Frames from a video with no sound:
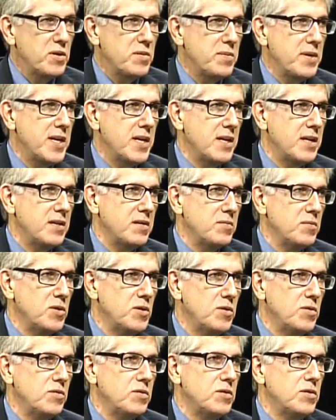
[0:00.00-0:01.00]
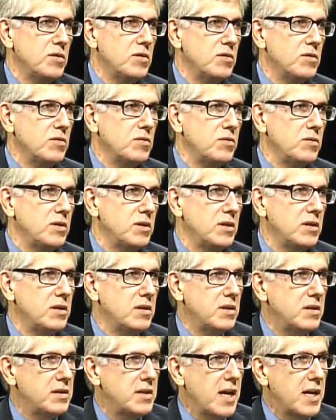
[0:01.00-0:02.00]
a man on the moon too within
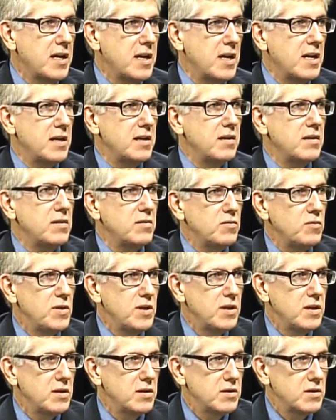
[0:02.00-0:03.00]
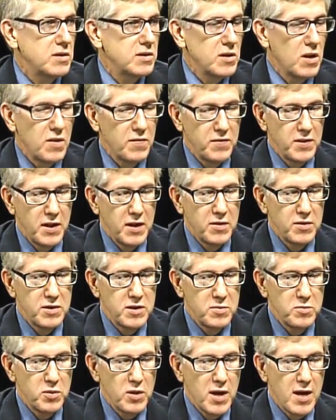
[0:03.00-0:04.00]
a decade, we can solve the
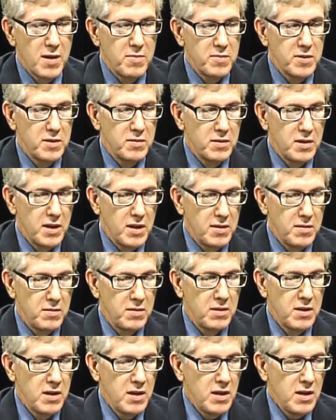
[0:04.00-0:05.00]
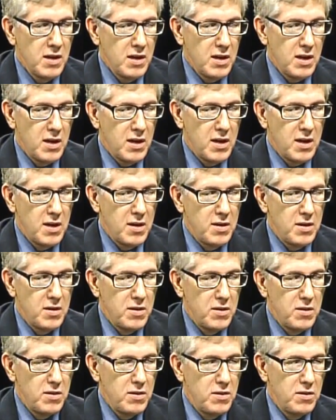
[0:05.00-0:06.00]
energy problem and, and uh,
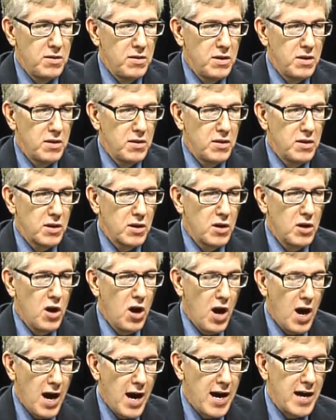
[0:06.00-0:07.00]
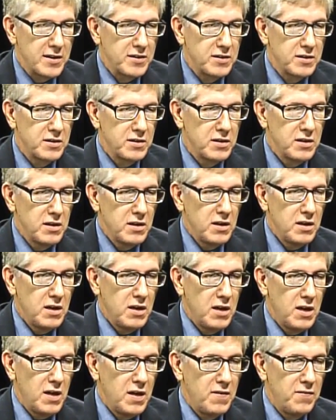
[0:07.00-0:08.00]
the the costs
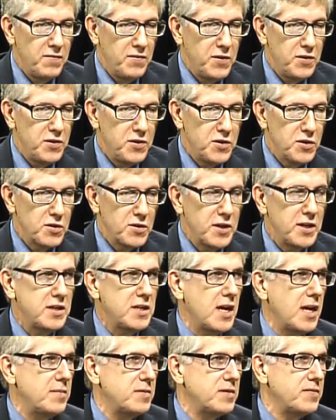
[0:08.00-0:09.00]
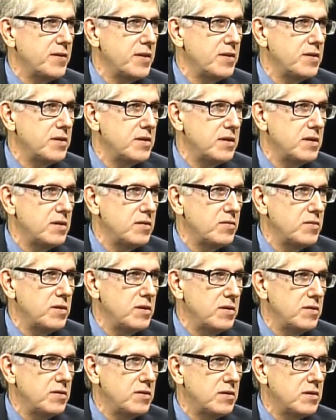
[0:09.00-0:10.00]
of the dirty types of energy that we
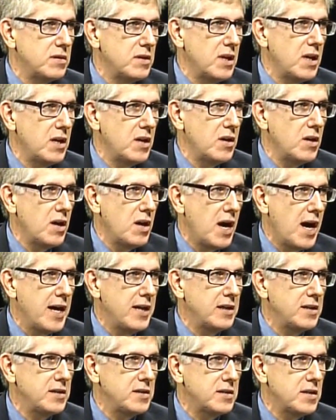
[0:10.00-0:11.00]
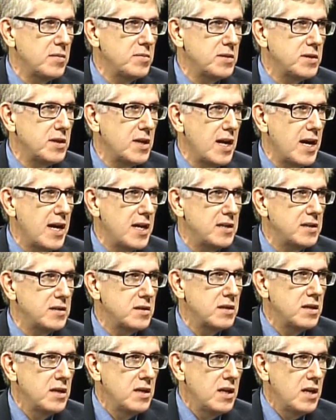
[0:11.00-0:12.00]
use today are highly
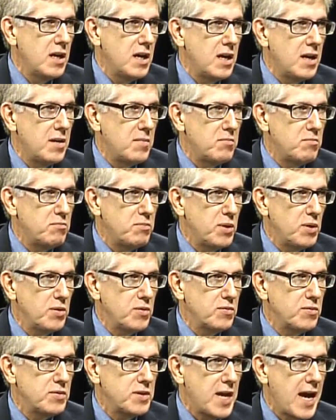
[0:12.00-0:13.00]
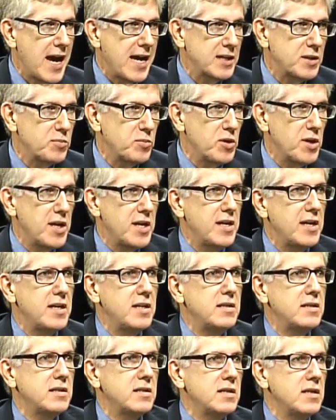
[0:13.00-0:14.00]
subsidized, um, both through tax
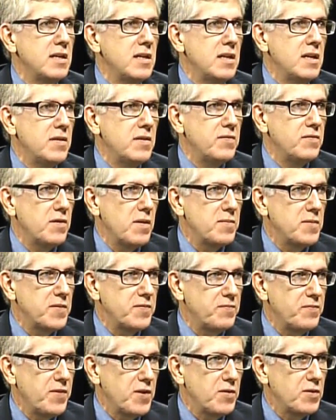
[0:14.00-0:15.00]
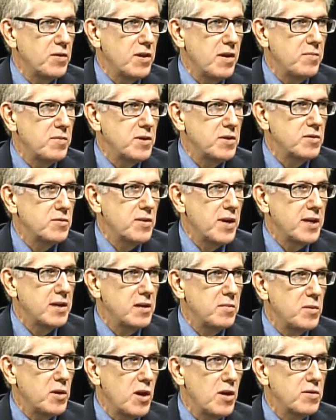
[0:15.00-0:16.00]
breaks from the federal government directly,
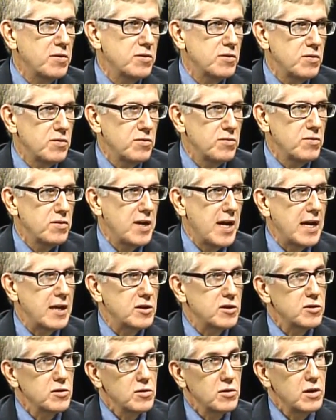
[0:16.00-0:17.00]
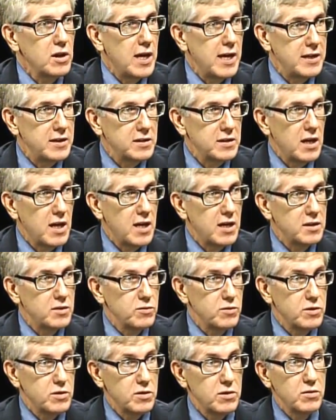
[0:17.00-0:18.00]
but also through the externalized costs,
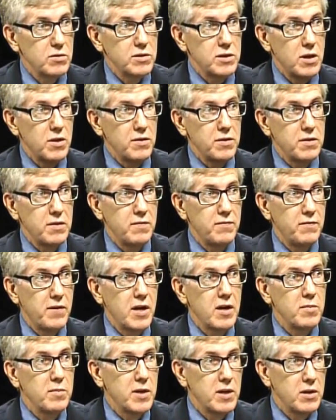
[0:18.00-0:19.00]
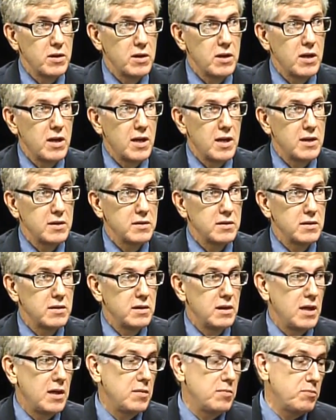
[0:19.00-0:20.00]
which are those health and environmental costs. Sure.
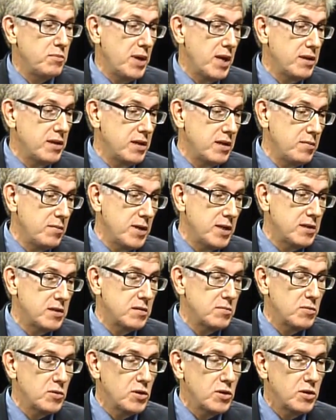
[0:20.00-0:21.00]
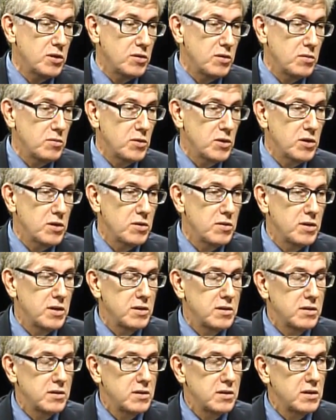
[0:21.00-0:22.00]
And, and, Bethany mentioned mercury. Mercury
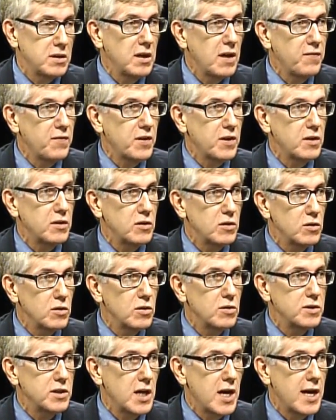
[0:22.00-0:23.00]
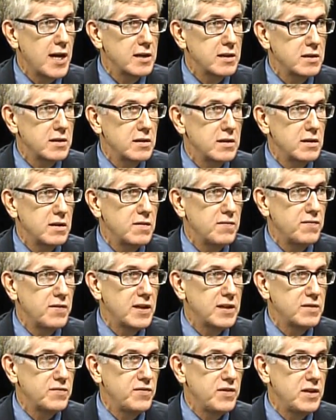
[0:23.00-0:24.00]
is a significant neurotoxin that
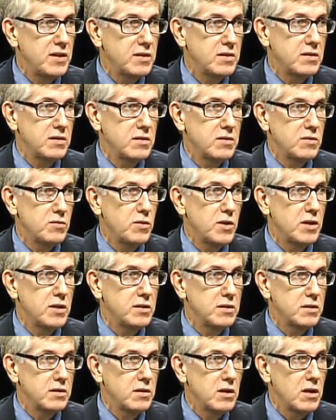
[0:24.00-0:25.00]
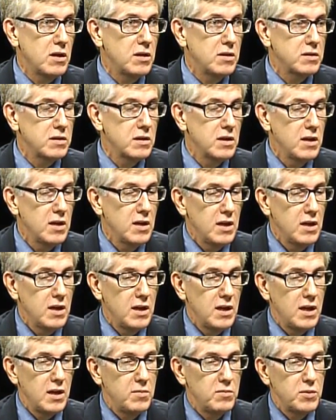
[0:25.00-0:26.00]
affects fetuses as well as adults.
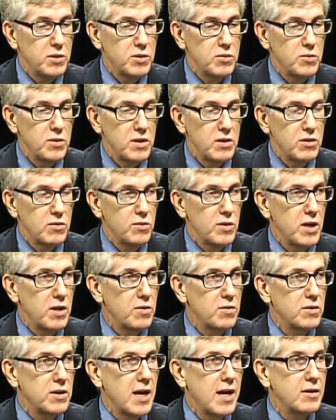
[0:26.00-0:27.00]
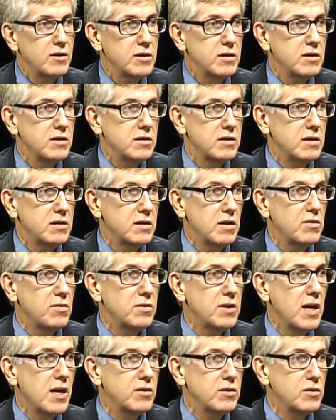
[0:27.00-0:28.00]
And between 300,000 and
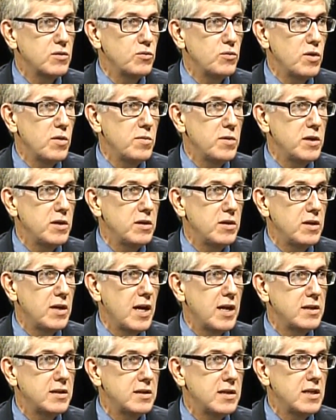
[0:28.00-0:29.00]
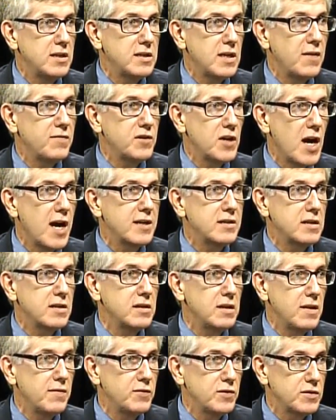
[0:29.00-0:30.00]
600,000 women in the United States have toxic
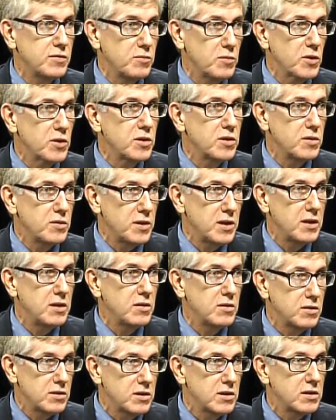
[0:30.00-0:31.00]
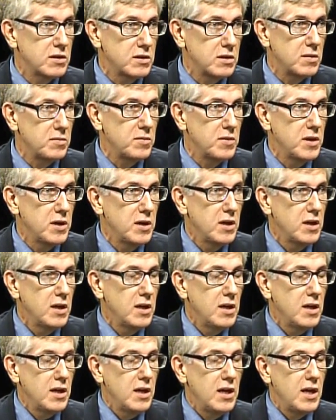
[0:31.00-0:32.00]
levels of mercury in their system.
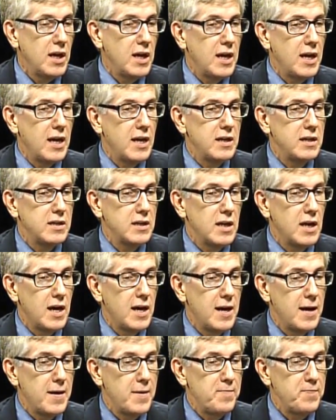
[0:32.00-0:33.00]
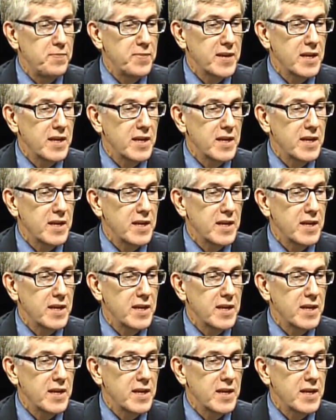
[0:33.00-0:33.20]
And um,